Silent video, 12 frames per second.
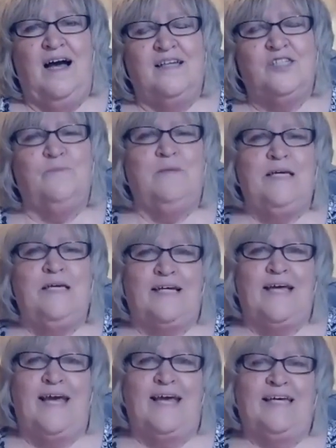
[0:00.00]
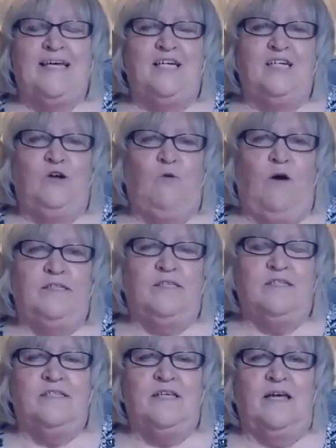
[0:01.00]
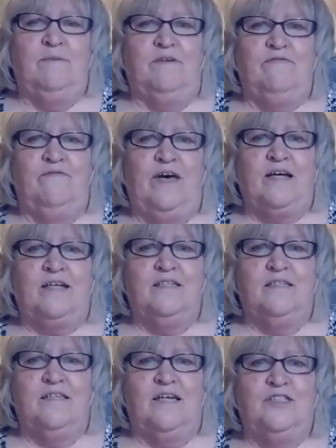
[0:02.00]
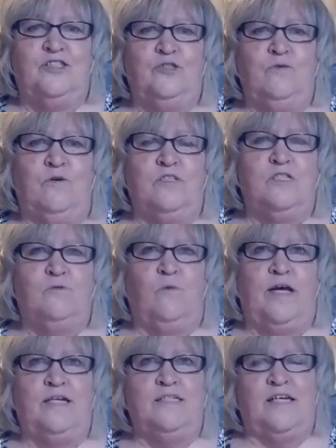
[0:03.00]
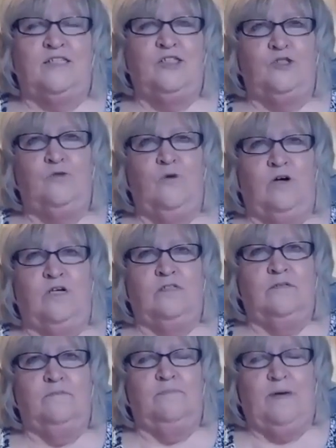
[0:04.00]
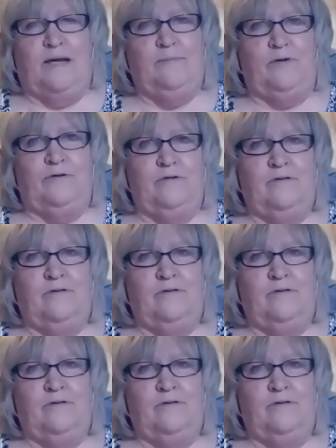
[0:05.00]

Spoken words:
To me, I can't get it quite the same effect that I do on suede as I do on paper.